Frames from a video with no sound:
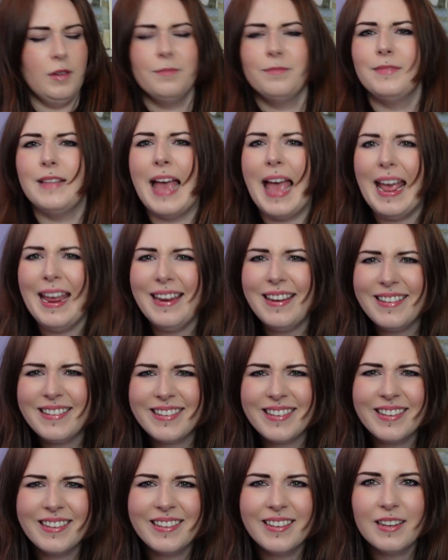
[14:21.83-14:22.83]

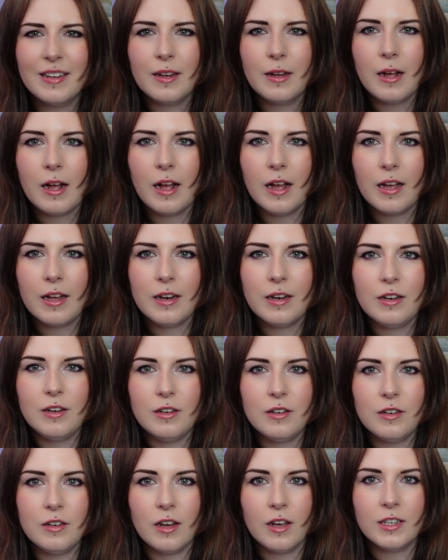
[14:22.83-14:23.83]
8
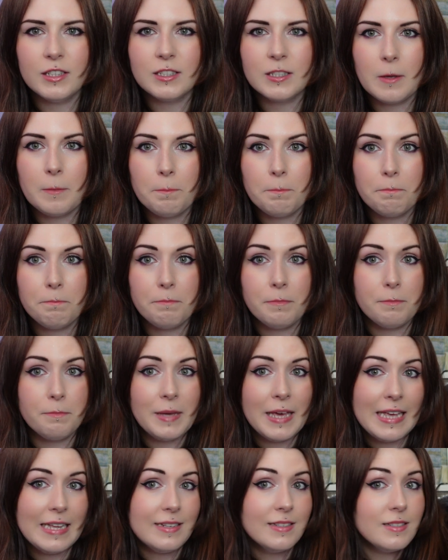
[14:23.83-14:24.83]
nice
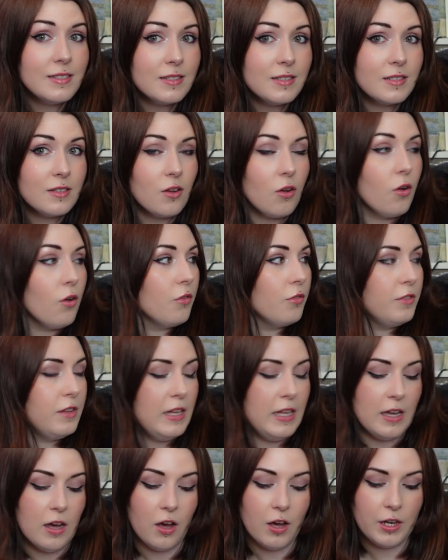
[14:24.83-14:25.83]
pins of
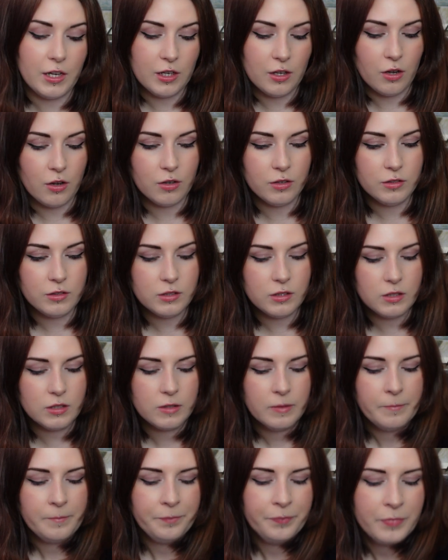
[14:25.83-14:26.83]
the icons,
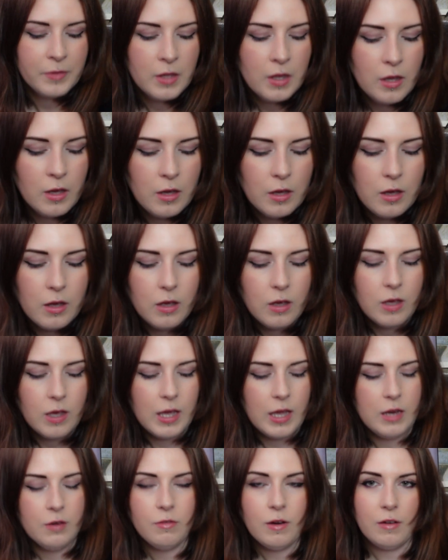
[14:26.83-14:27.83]

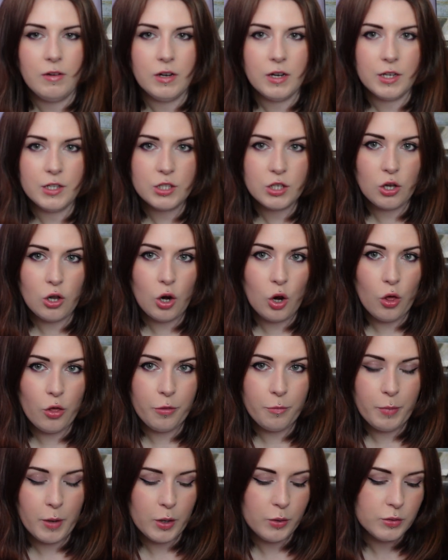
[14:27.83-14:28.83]
a very nice cloth
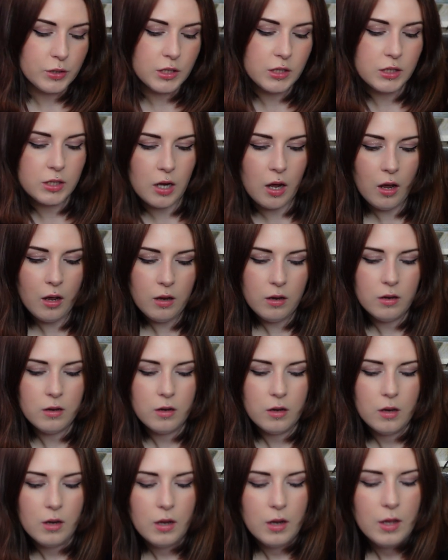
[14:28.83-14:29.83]
poster,
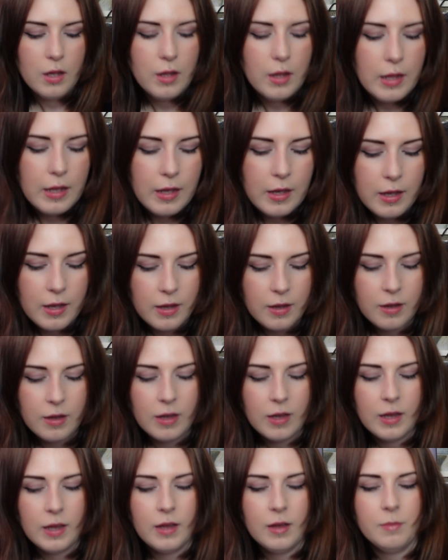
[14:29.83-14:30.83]

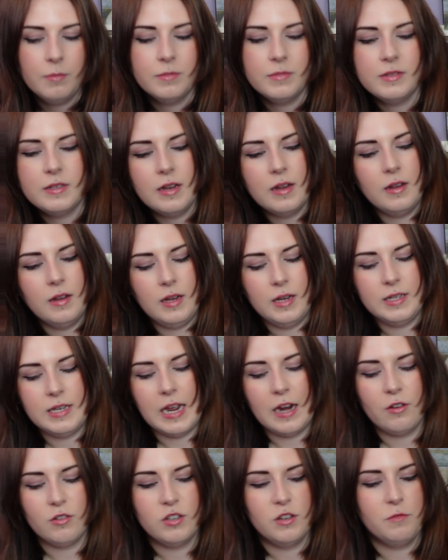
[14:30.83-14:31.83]
a
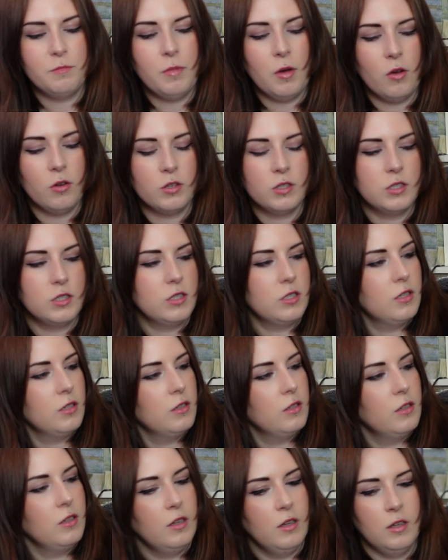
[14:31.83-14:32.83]
decorative box
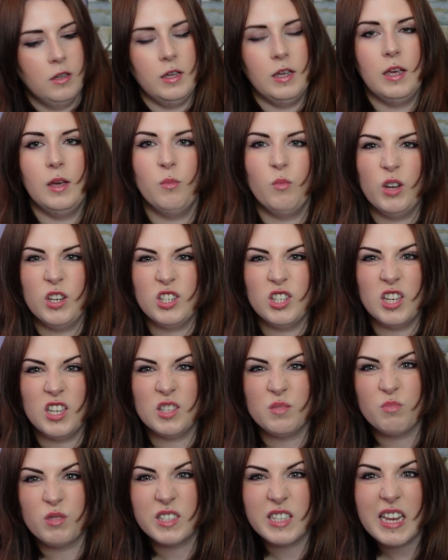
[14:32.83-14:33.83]
in which it's
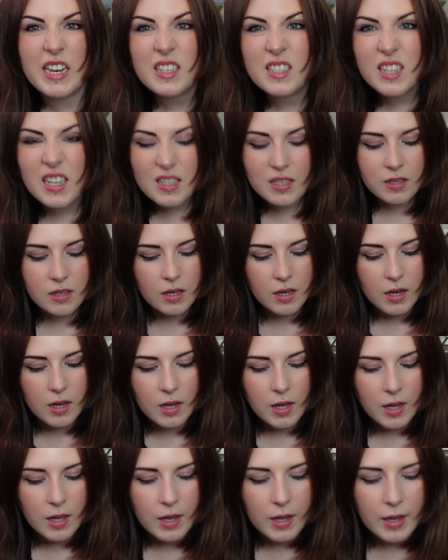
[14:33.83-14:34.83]
presented.
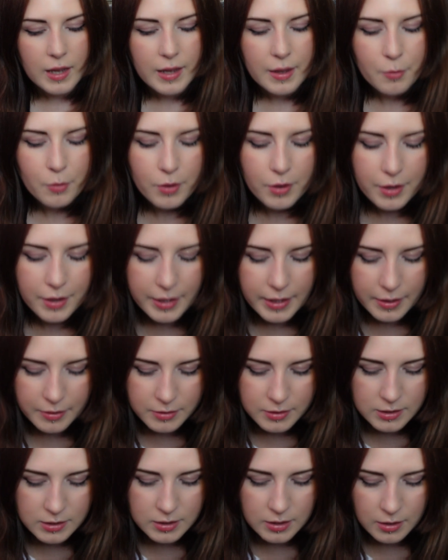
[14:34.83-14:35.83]
What
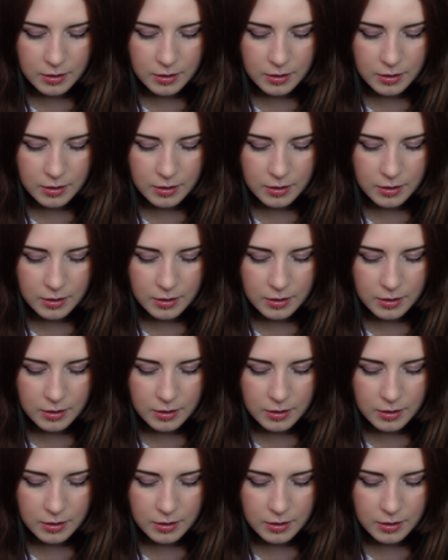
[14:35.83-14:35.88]
else?